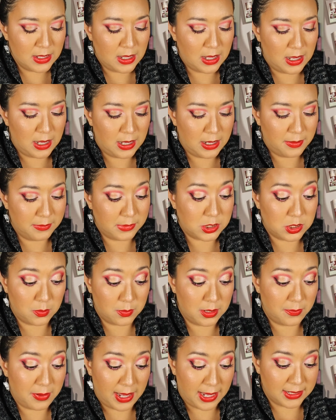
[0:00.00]
Um, so I'm
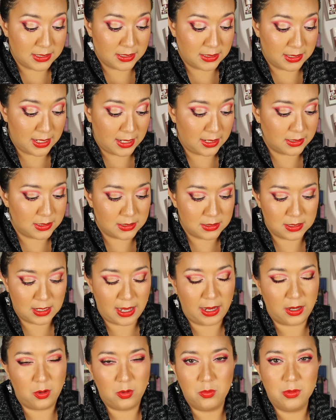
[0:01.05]
going to pass on this.
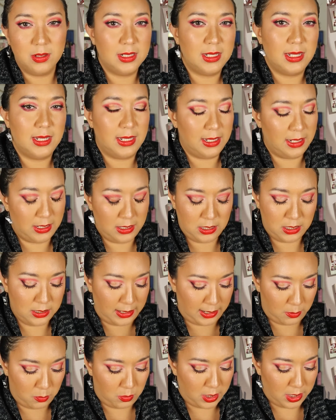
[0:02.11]
I don't really you know,
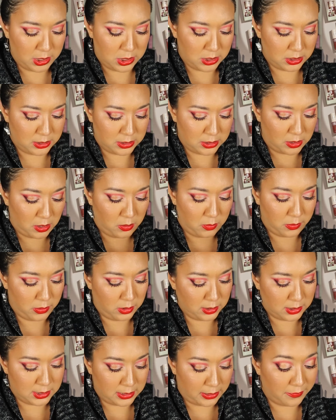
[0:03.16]
like watch Star
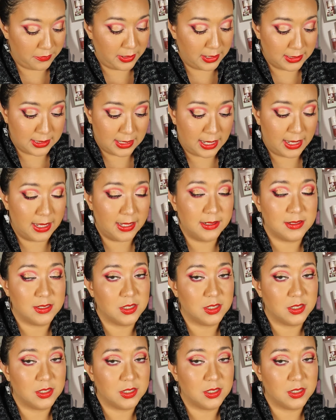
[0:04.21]
Wars stuff like that.